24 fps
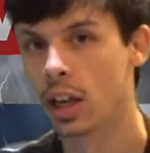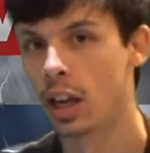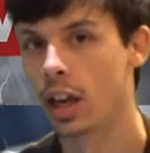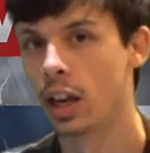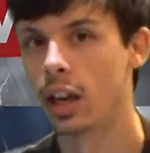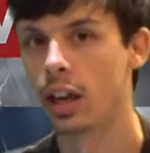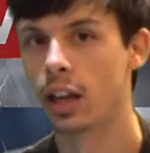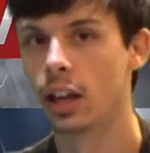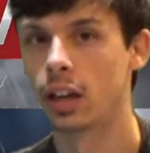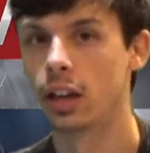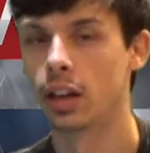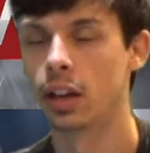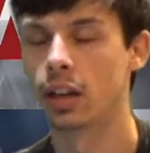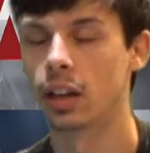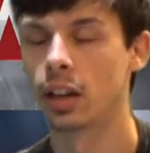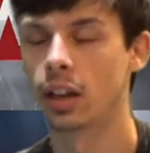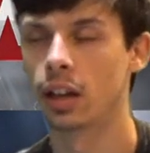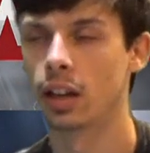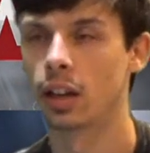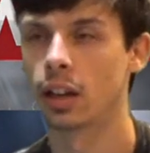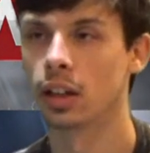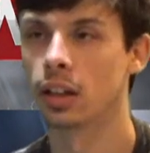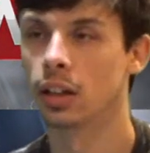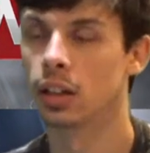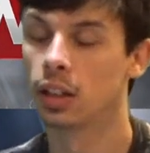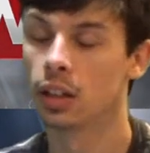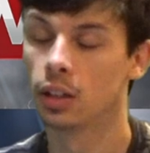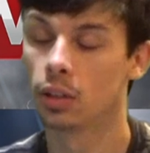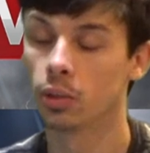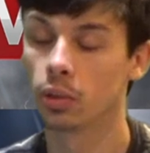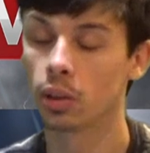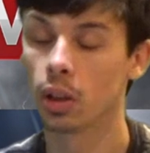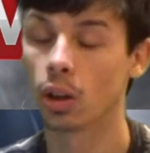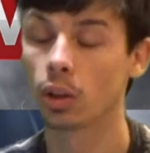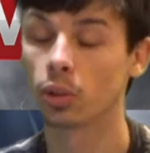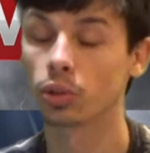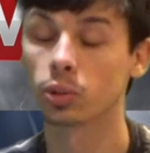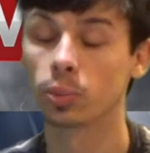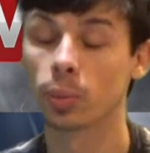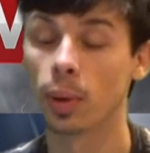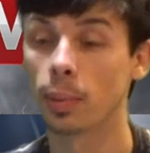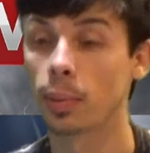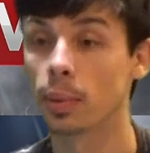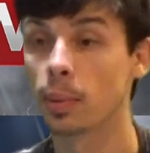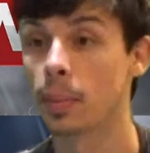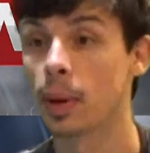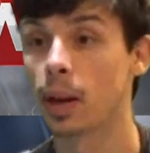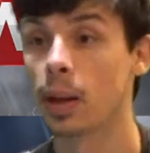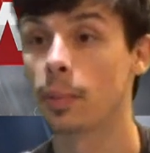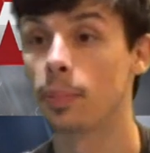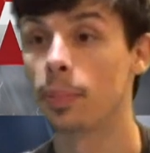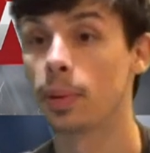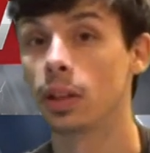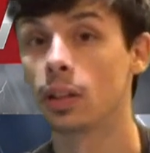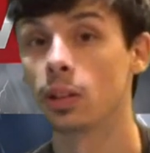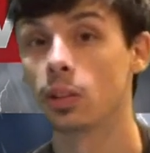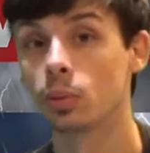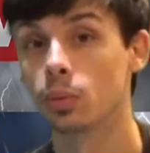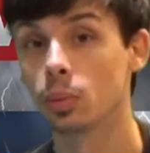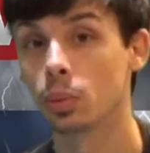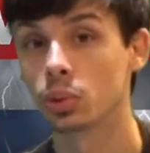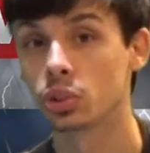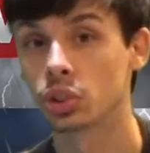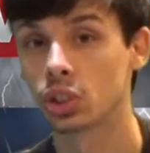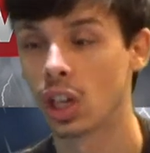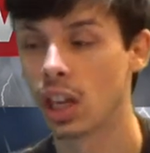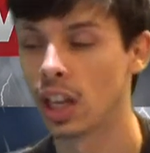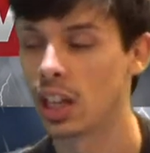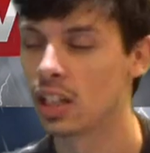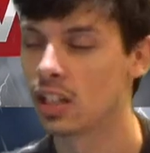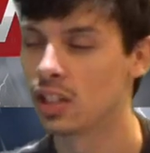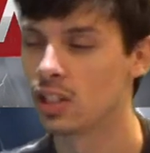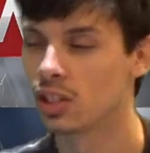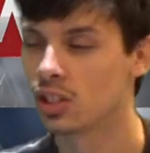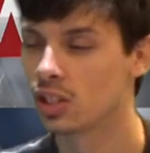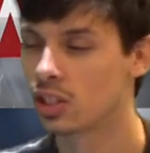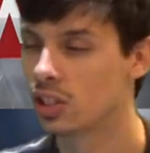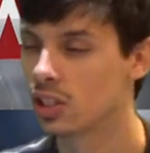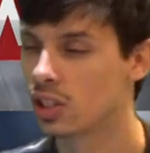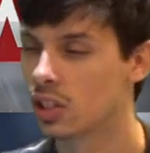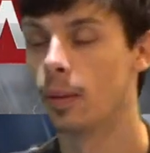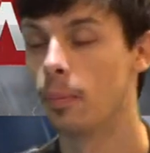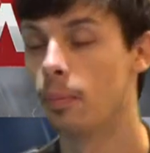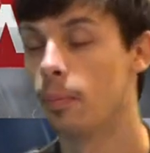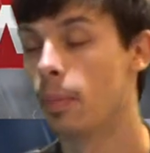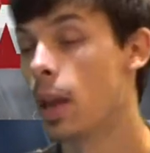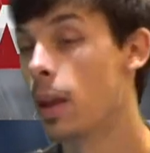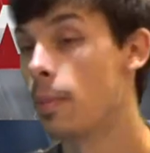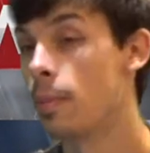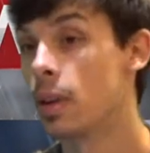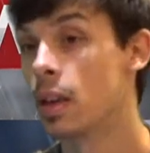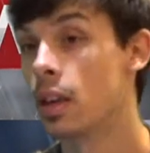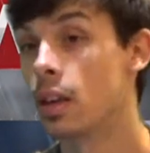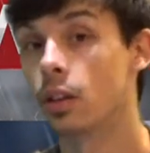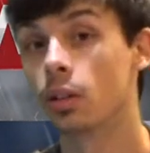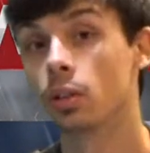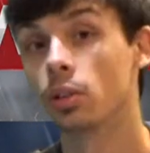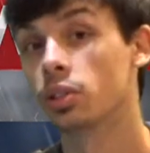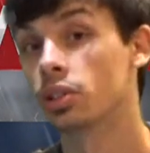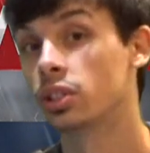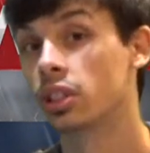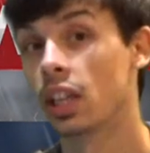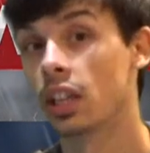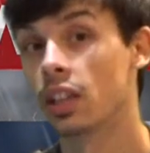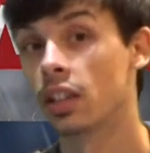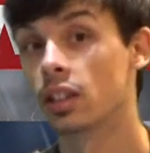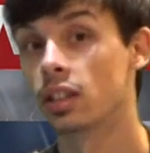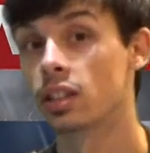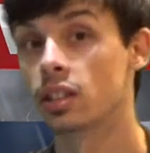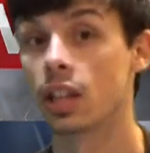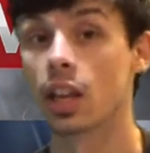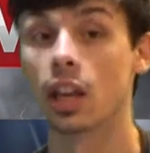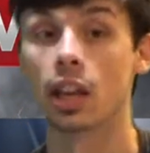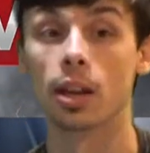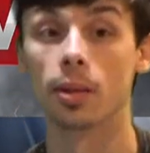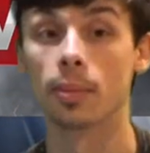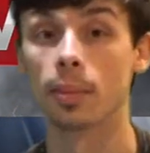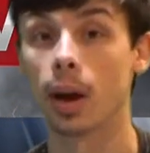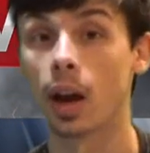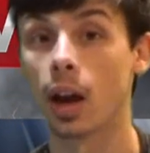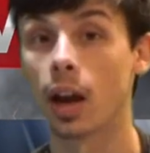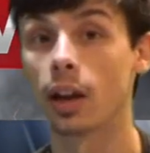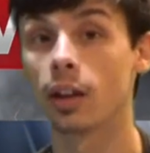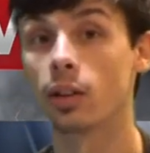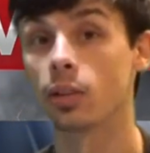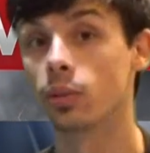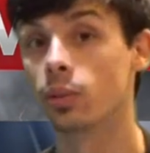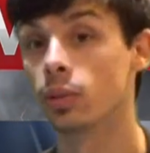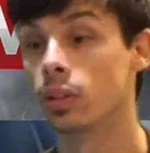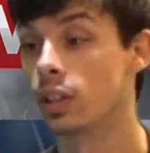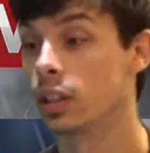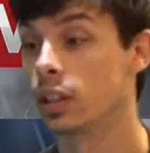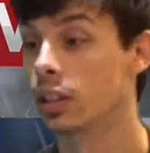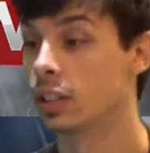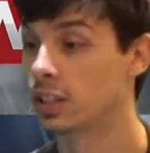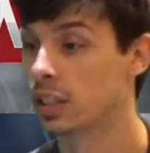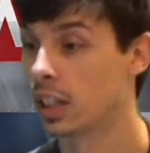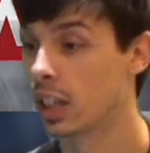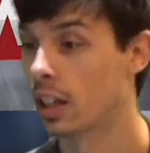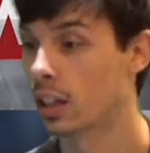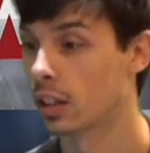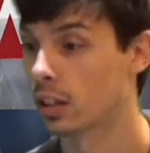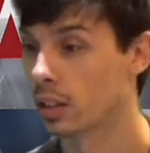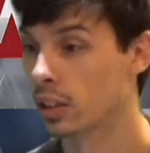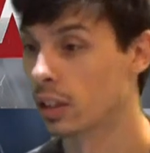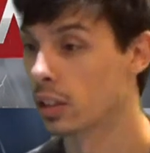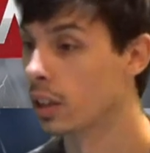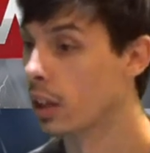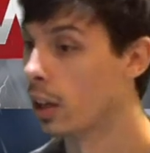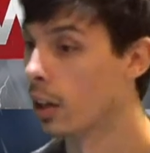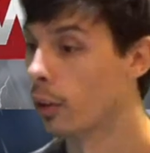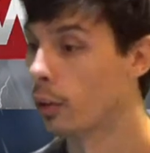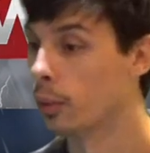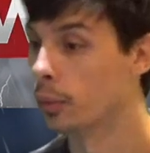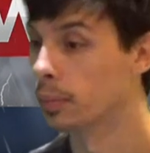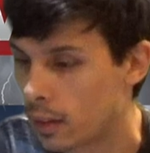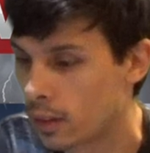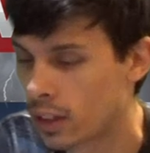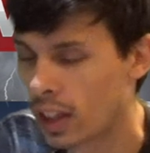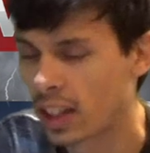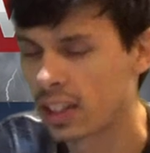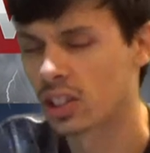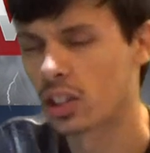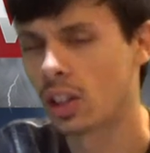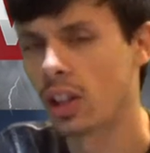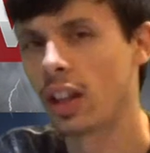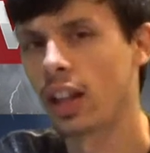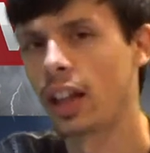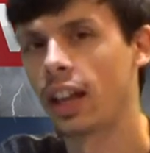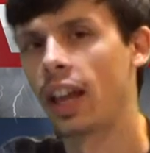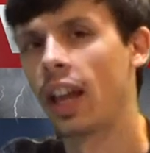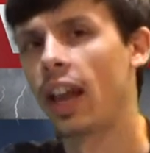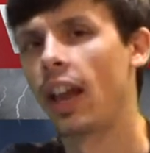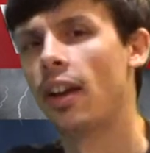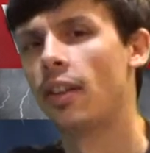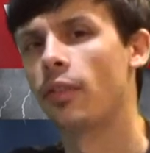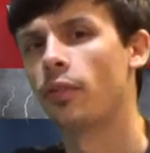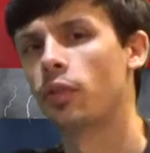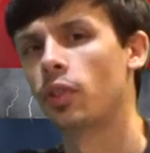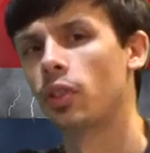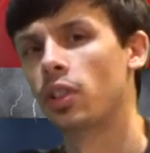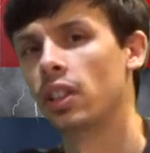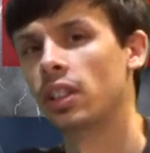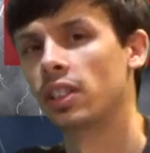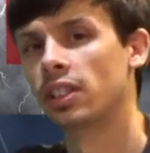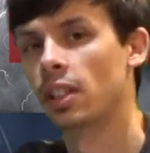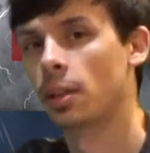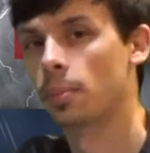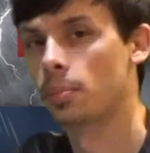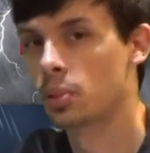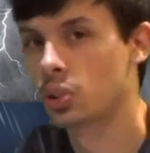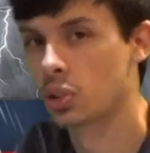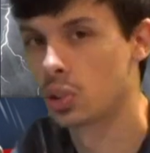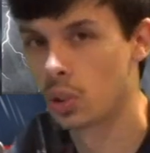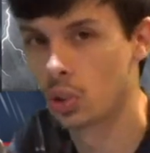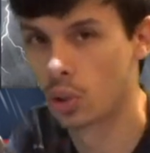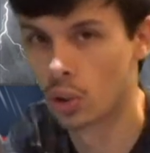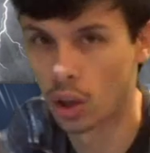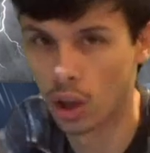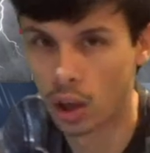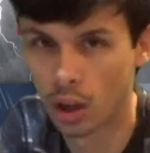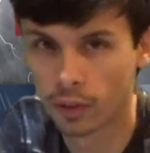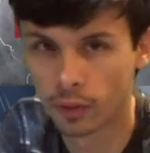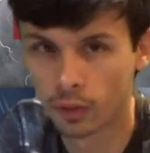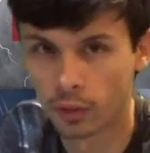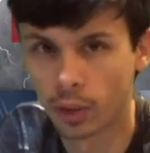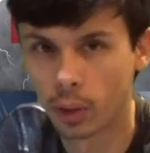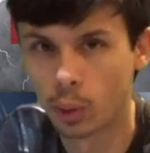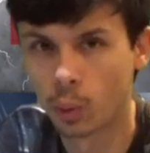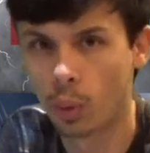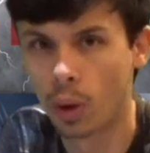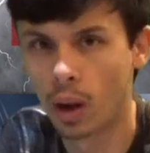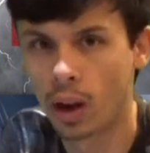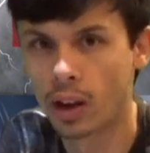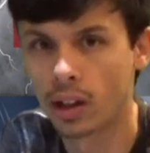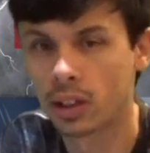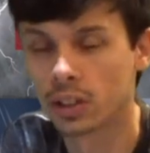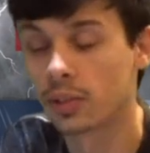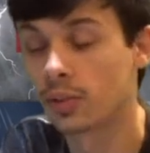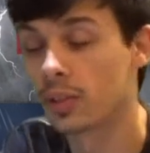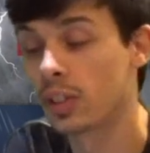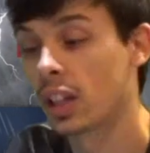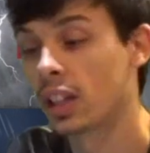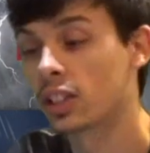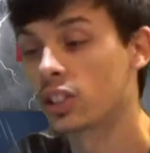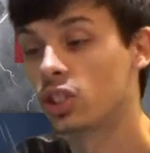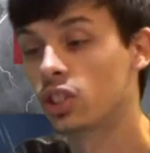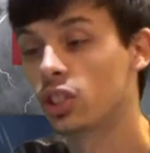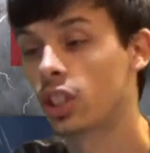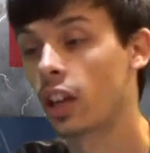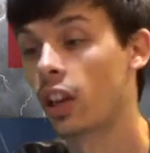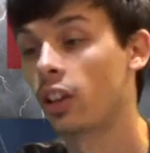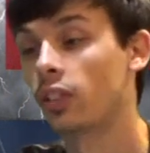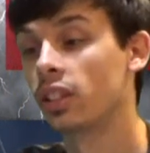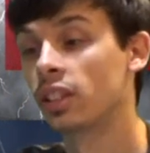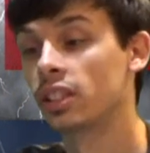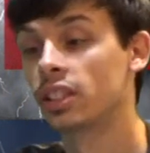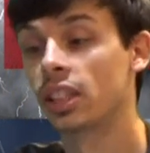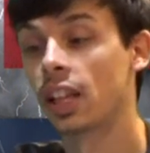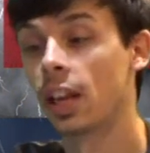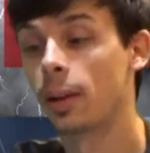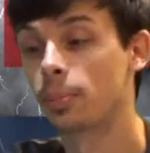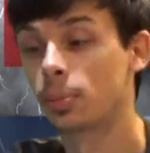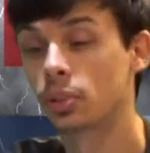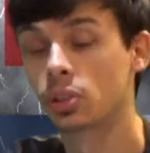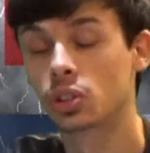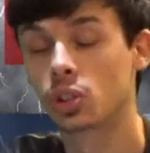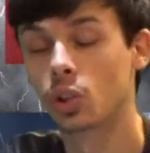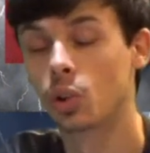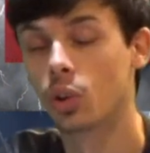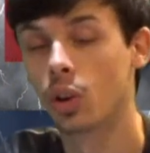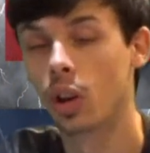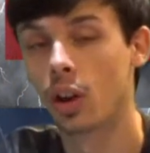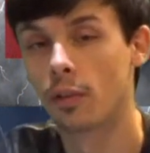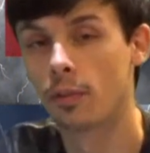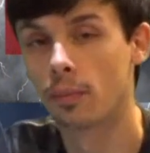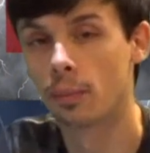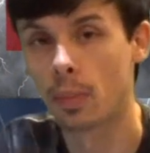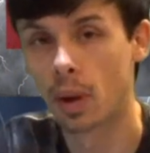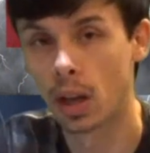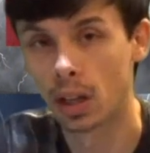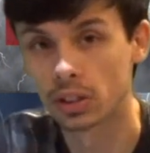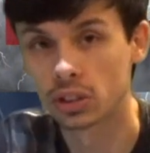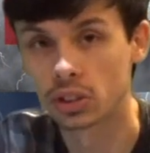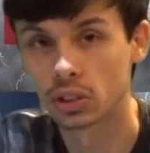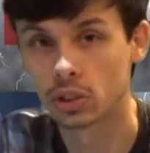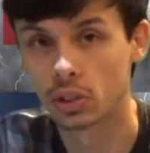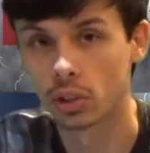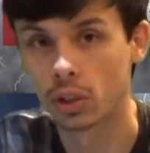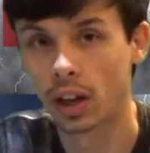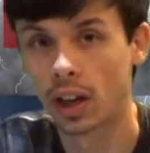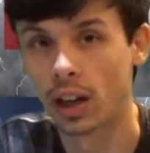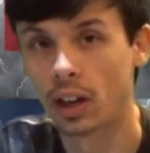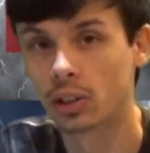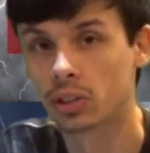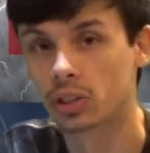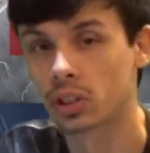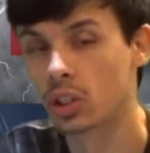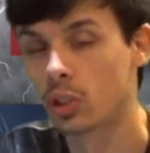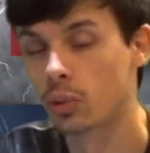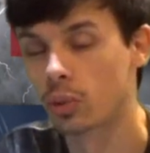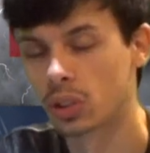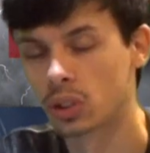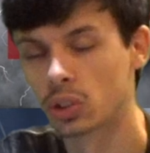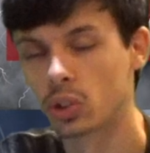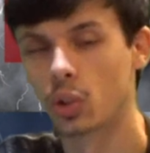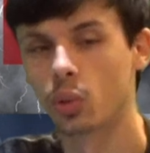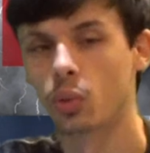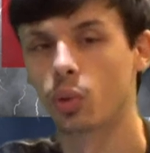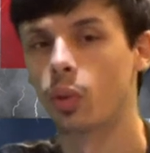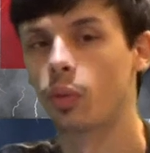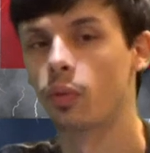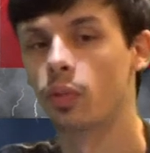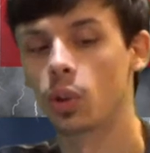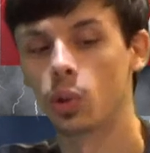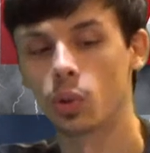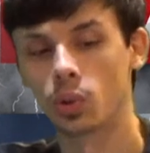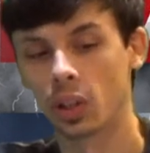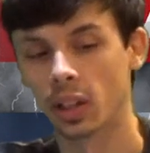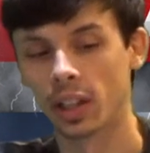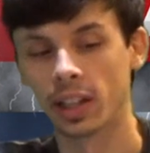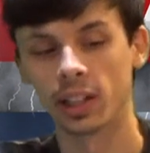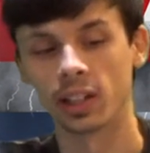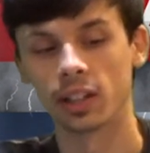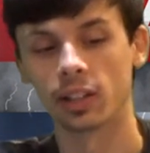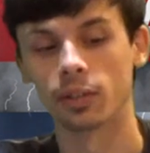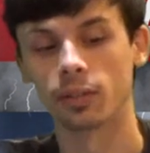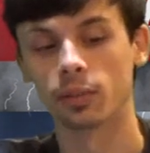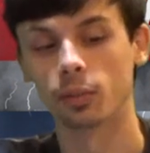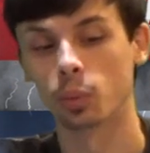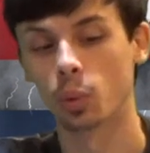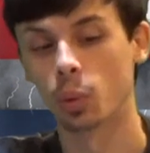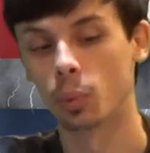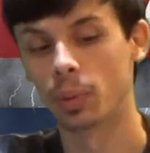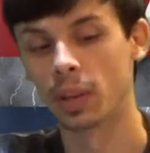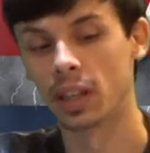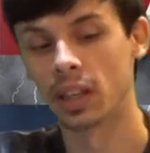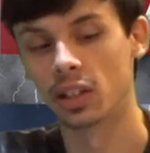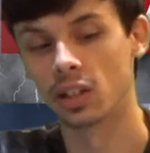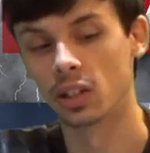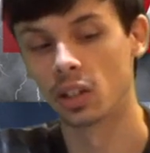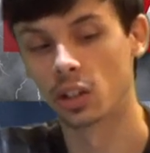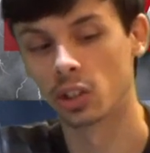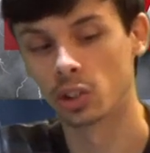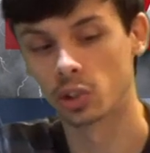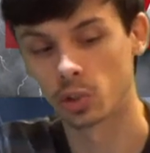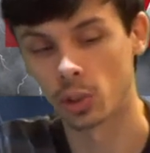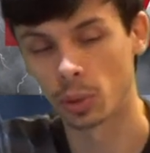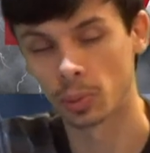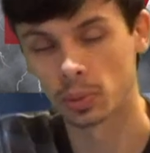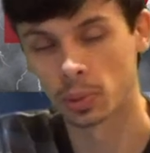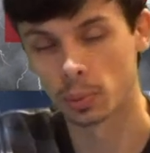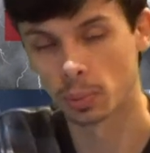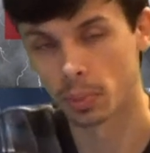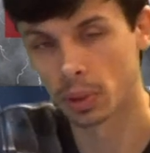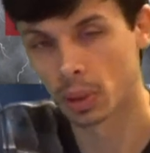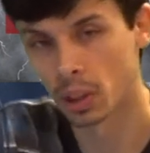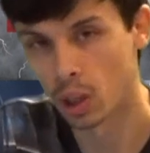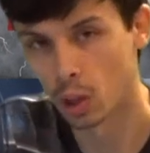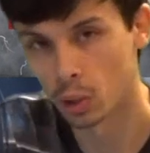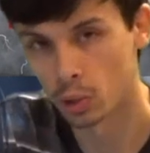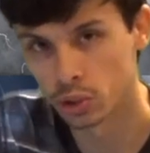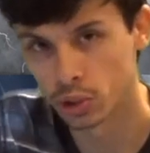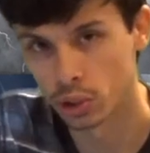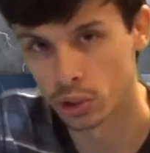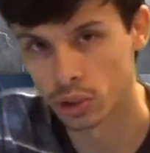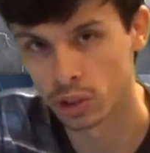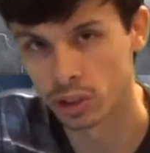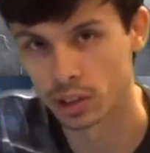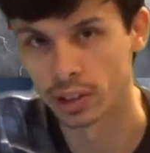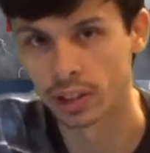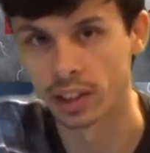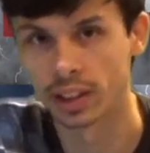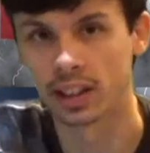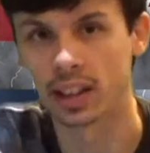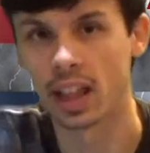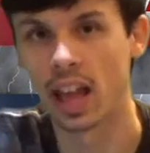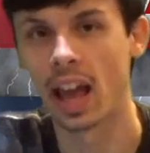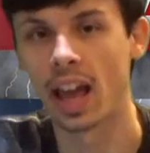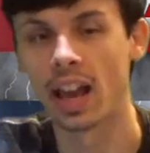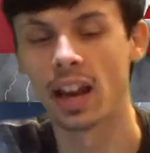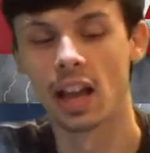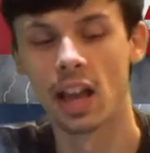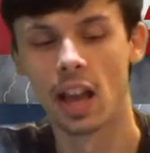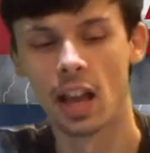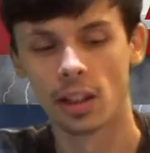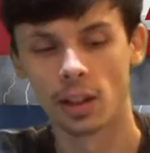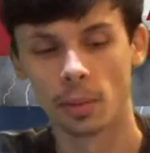And, who knows, maybe my opinion will change, maybe it'll stay the same, I don't exactly know. So that's all I have for this episode of Rewild. If you'd like to check out this episode of Monster House, the original review, the link will be in the description below, so you can click that.